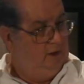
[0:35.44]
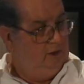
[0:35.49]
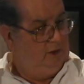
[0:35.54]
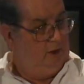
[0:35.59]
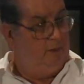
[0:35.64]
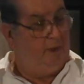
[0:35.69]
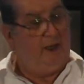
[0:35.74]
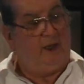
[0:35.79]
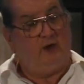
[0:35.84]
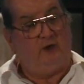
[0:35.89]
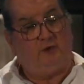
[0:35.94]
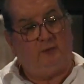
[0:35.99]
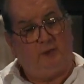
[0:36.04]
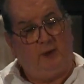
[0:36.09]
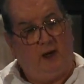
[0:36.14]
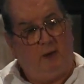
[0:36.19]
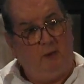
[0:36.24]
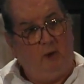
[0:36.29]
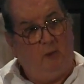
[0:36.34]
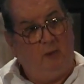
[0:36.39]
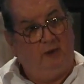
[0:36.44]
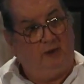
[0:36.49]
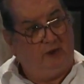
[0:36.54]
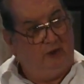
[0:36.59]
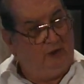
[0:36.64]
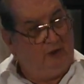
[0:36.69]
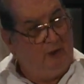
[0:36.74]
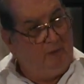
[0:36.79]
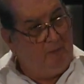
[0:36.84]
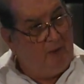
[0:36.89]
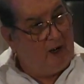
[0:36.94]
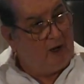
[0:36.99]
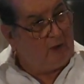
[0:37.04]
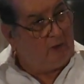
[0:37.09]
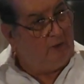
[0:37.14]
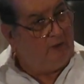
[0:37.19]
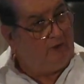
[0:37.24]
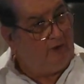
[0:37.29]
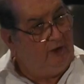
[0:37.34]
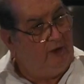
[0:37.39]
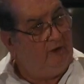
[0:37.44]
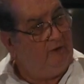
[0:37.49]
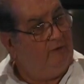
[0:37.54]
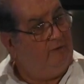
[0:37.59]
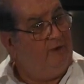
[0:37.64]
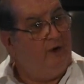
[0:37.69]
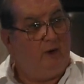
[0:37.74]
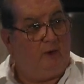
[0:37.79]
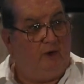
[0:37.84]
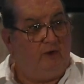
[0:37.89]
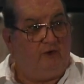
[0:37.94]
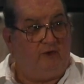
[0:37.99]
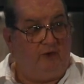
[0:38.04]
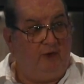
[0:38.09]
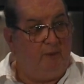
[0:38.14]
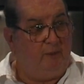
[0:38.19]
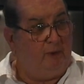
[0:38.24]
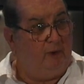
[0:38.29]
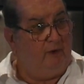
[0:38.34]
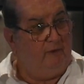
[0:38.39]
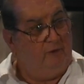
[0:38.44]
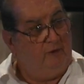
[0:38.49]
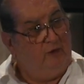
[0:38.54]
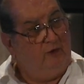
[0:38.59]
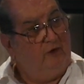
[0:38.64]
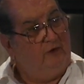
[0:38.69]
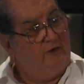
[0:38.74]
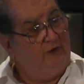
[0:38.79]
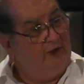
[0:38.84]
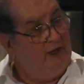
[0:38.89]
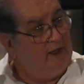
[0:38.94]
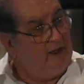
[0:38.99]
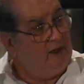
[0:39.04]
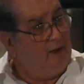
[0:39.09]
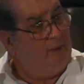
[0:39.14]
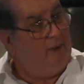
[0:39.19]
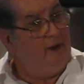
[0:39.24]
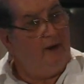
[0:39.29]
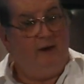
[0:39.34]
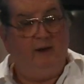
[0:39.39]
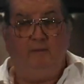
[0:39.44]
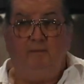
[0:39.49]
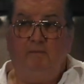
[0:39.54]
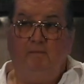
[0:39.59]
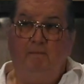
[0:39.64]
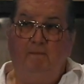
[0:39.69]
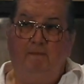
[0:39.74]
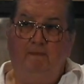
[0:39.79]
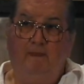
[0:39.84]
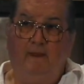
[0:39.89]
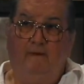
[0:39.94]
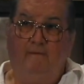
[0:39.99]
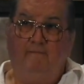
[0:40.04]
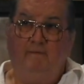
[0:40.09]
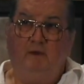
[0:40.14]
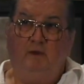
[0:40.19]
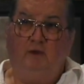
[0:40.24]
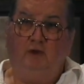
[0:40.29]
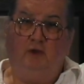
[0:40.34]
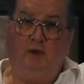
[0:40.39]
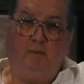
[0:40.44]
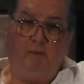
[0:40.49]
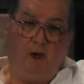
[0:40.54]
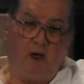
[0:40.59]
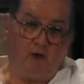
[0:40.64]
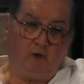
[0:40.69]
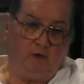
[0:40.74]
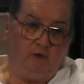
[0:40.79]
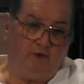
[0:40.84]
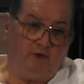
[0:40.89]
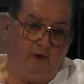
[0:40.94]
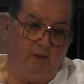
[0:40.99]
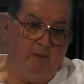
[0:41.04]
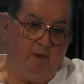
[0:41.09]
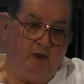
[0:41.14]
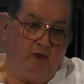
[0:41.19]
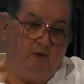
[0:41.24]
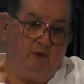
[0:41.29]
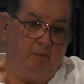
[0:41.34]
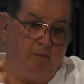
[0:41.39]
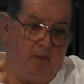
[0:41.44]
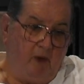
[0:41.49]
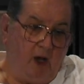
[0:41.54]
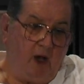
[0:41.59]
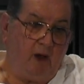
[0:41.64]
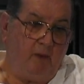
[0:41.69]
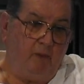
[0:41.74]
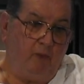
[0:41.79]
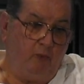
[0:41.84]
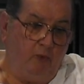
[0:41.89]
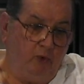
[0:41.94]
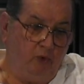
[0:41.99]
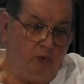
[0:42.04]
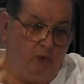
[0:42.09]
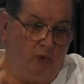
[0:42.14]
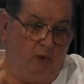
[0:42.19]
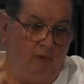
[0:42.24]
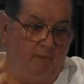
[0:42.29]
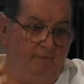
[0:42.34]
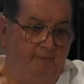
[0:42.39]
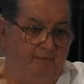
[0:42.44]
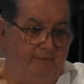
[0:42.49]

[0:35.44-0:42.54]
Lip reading: The biggest problem with a democracy is very simple if you just think about it. Democracy means mob rule.